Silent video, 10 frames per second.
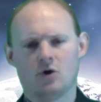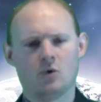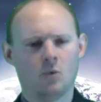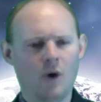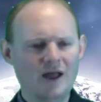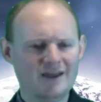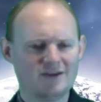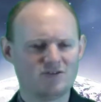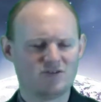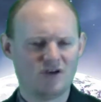what
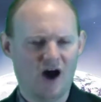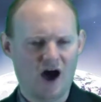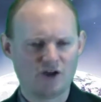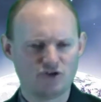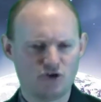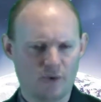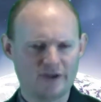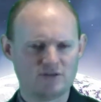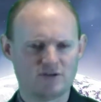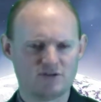is God
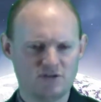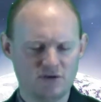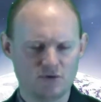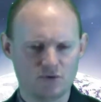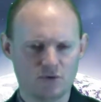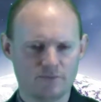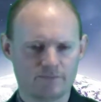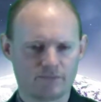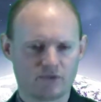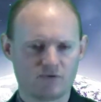going to do
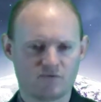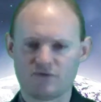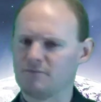for